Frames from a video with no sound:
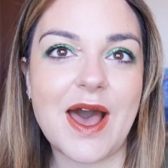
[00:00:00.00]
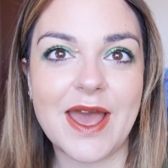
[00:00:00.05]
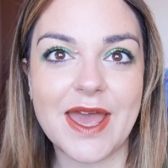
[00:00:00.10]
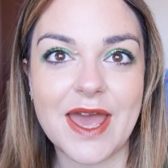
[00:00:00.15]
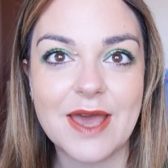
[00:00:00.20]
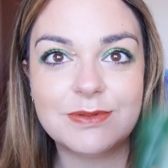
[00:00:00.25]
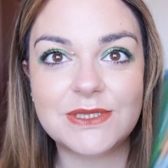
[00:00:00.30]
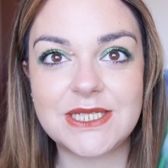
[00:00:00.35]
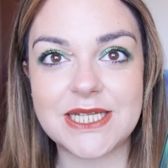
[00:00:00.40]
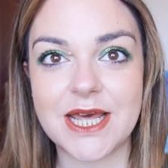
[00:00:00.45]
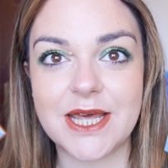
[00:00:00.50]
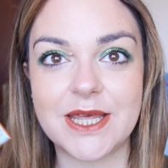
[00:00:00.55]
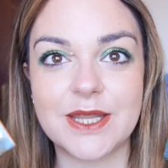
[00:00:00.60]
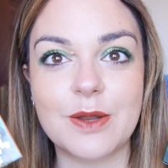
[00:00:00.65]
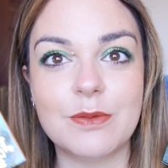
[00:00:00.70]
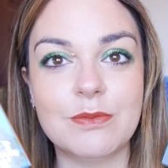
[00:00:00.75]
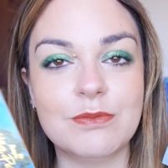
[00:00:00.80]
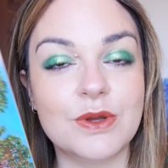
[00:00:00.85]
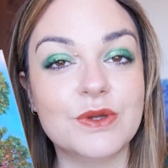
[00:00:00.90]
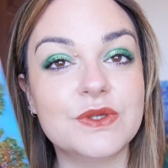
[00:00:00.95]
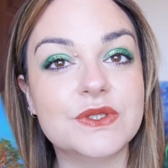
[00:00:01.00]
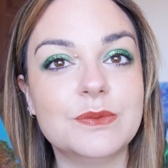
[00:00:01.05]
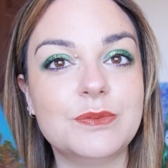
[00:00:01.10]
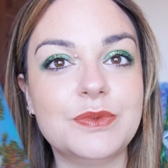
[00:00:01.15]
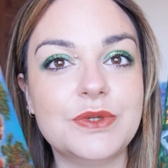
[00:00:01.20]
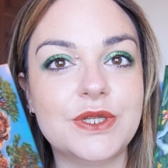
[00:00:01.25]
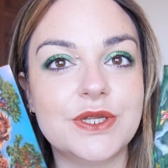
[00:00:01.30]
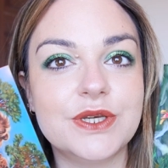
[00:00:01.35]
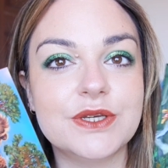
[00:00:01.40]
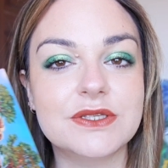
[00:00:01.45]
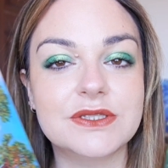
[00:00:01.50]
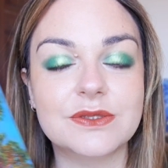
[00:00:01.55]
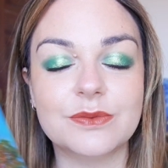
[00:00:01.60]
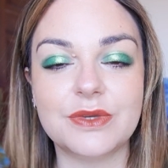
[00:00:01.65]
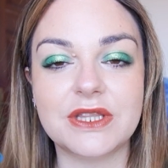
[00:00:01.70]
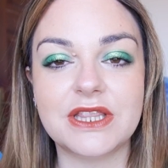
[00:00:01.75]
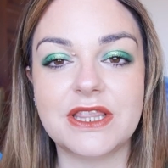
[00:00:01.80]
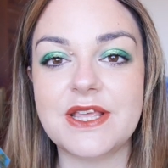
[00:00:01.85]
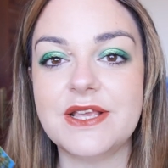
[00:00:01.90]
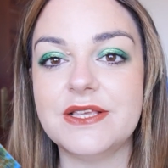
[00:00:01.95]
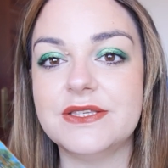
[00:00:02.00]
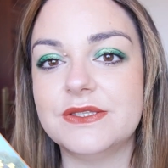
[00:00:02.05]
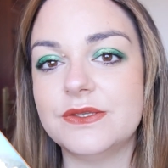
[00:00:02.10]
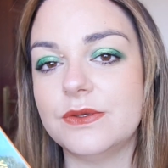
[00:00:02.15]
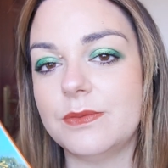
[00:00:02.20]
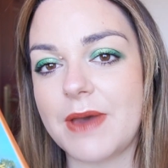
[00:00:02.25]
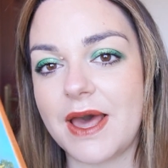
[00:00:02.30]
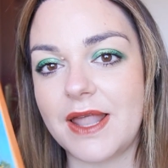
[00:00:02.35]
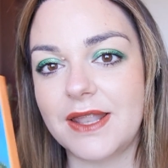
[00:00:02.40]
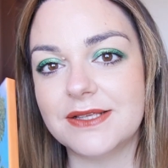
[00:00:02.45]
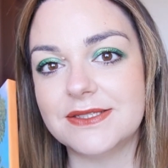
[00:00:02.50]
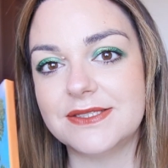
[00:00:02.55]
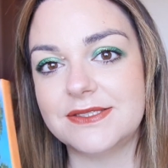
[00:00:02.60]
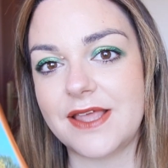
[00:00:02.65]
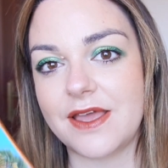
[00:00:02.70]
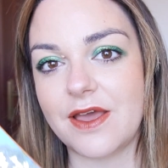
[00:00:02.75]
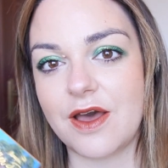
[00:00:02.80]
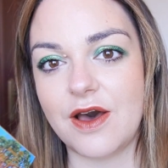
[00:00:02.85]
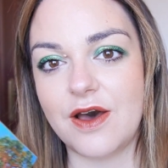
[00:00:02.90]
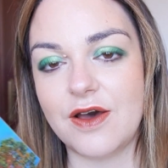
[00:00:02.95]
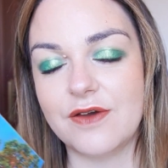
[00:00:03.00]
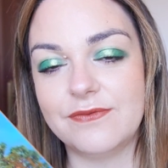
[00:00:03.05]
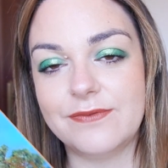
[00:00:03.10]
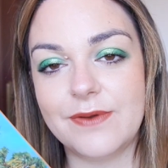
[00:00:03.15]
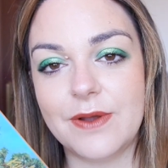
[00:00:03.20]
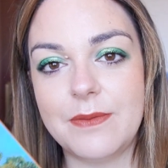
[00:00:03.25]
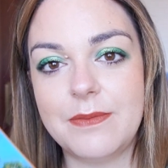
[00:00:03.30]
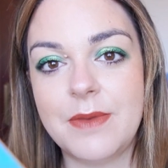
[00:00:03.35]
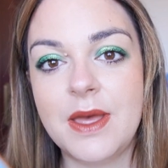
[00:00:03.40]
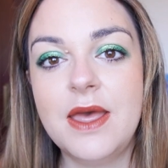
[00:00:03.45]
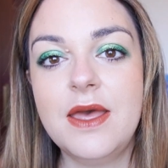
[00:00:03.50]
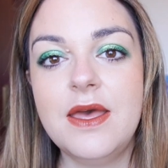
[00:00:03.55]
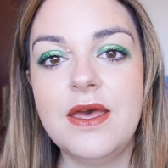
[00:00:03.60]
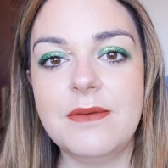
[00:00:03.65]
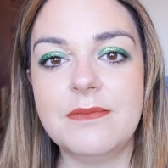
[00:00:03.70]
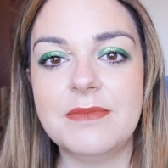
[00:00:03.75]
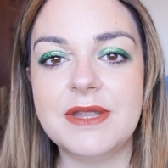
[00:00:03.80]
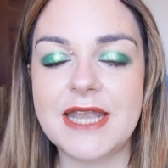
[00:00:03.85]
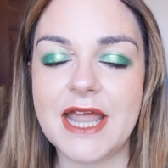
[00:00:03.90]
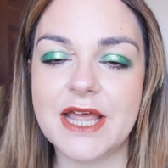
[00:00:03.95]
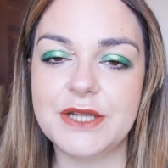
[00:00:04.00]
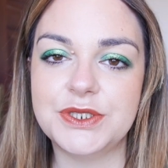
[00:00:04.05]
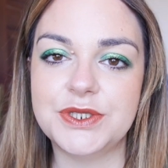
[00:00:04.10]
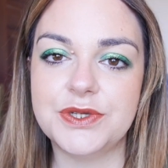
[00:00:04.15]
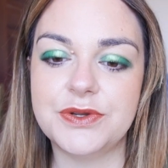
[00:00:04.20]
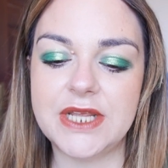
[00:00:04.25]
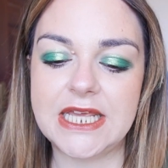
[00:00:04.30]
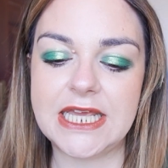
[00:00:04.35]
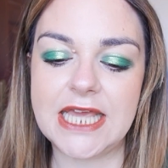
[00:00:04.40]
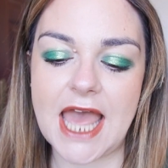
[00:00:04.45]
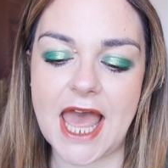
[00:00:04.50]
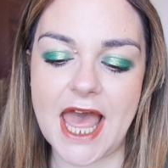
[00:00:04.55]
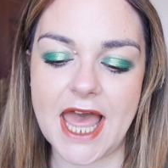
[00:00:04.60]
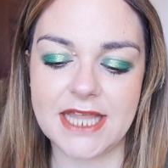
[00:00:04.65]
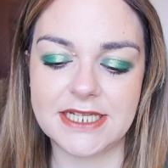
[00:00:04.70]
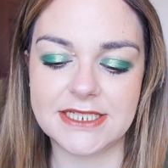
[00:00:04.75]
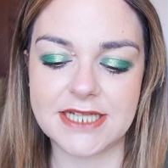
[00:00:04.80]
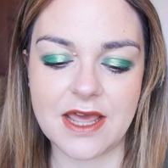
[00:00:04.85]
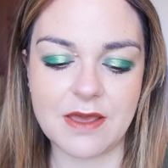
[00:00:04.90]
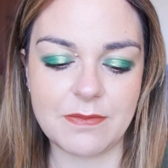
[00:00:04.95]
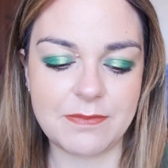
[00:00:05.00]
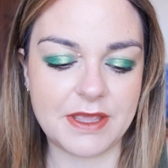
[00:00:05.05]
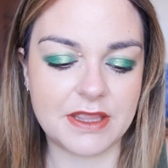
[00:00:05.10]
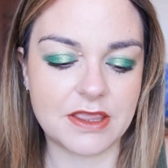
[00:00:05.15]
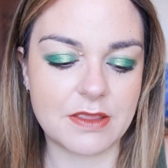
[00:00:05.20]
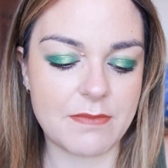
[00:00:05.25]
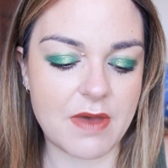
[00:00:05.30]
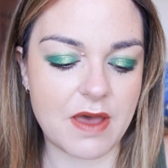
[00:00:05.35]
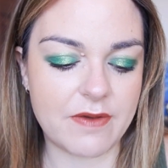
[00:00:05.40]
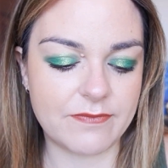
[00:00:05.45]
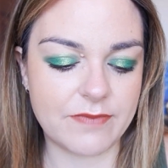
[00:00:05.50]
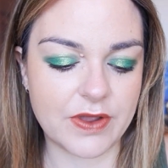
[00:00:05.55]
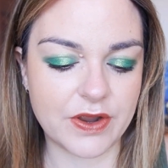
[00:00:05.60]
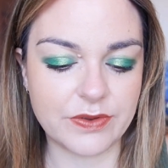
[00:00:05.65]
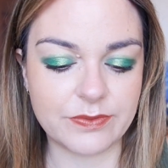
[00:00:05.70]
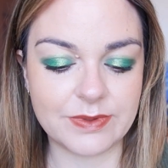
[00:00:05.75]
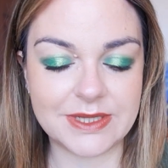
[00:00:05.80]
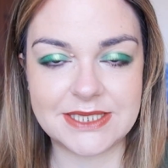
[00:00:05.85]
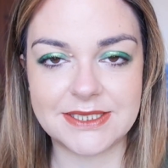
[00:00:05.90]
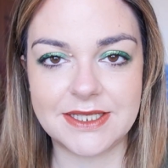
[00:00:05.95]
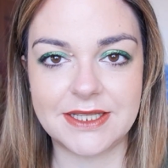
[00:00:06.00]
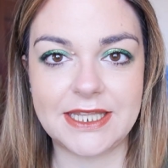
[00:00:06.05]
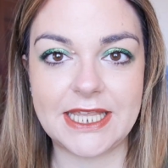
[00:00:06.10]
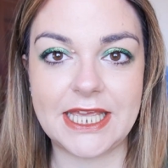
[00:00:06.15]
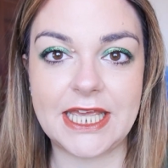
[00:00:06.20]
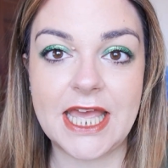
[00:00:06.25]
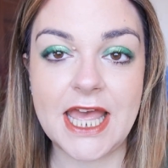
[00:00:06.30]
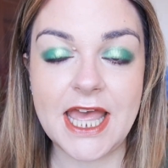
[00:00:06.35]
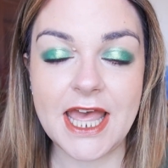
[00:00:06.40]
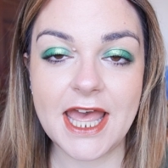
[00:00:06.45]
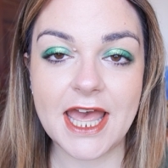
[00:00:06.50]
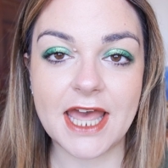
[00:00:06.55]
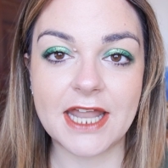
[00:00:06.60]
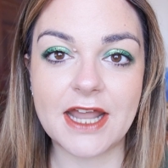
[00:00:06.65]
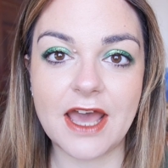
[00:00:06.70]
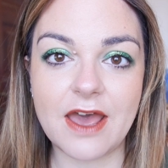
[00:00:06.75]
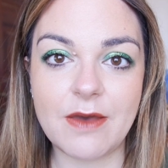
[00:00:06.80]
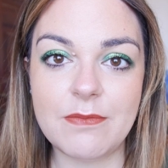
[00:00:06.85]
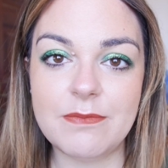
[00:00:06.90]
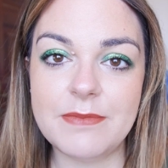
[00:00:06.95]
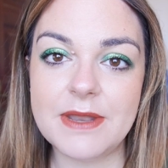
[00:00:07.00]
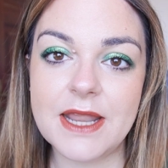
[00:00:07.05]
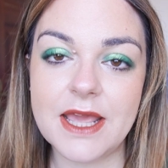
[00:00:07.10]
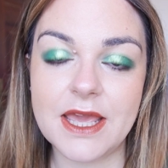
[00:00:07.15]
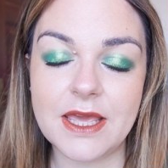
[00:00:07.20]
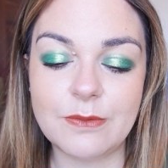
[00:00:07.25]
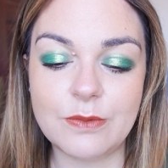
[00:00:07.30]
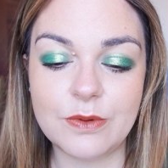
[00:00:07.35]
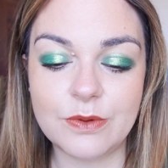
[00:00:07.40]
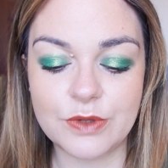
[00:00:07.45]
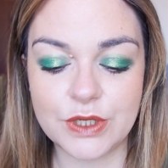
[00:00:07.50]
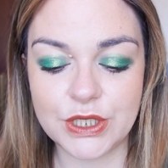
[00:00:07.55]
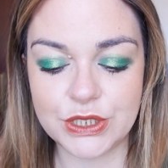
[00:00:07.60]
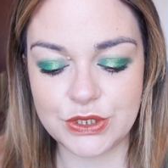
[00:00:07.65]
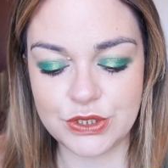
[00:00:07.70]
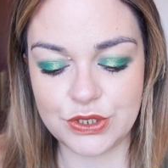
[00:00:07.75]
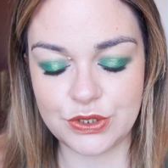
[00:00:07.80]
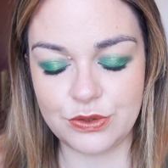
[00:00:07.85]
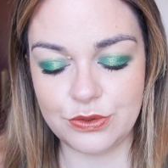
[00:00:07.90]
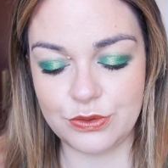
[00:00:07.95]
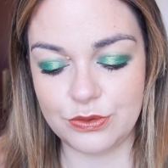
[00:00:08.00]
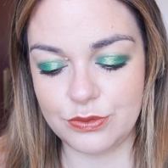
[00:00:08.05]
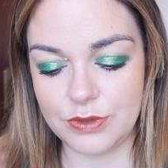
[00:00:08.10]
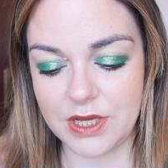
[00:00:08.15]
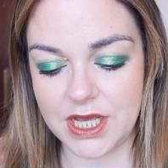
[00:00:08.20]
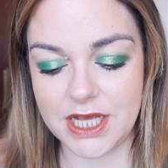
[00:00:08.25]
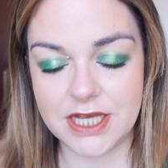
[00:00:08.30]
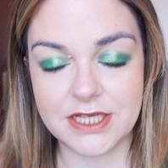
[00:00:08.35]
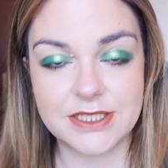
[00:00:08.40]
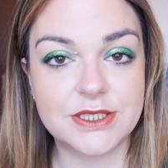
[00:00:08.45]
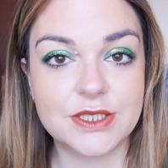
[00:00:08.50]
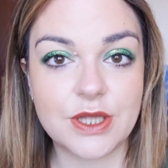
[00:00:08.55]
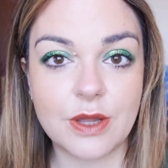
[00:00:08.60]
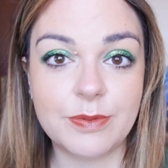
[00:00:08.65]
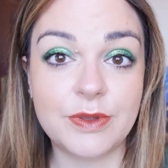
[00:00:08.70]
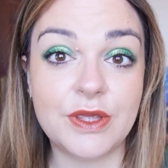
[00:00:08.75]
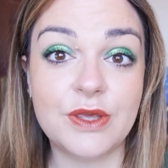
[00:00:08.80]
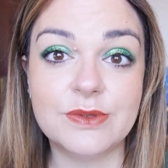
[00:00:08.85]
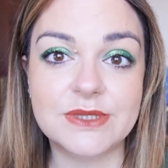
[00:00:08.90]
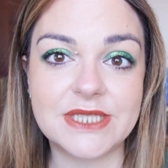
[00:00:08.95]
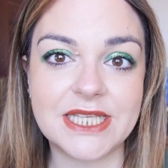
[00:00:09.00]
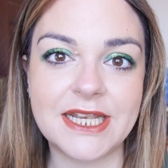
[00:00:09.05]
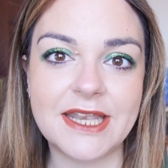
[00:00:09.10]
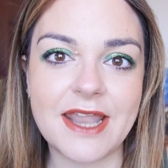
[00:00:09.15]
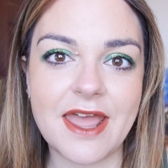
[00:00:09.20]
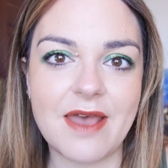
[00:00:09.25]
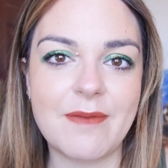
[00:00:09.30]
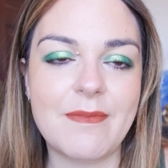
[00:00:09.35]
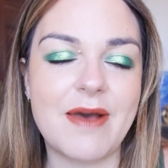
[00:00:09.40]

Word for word: I have done multiple looks with these two palettes. They are from Menagerie and I picked them up very recently and I haven't been able to uh, stop using them.